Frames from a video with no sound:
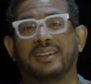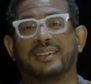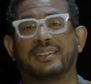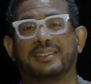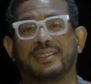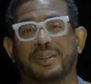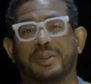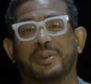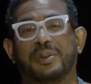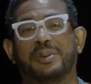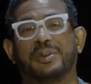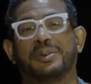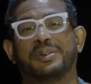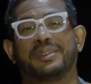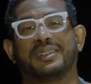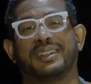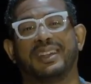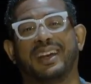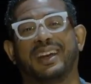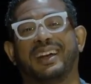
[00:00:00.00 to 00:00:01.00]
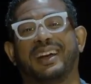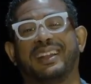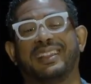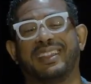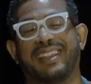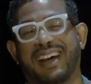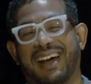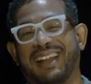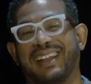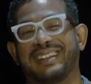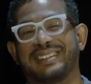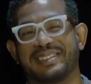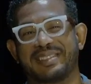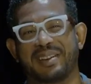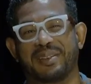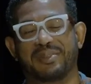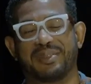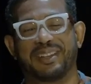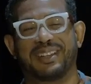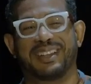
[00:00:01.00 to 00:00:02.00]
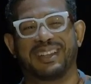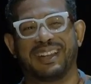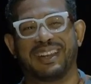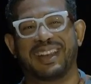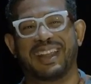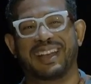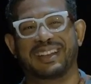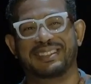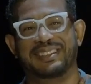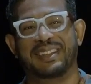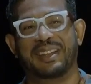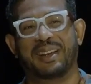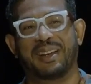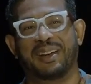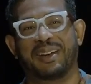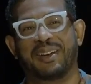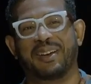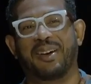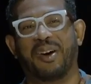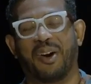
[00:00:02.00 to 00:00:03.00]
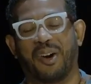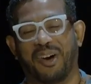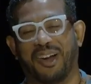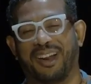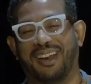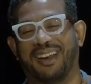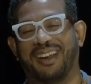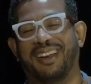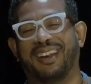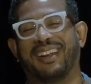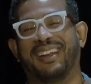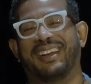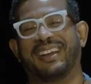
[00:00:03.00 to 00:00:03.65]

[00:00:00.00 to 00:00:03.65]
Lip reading: So yeah, that is definitely the next thing on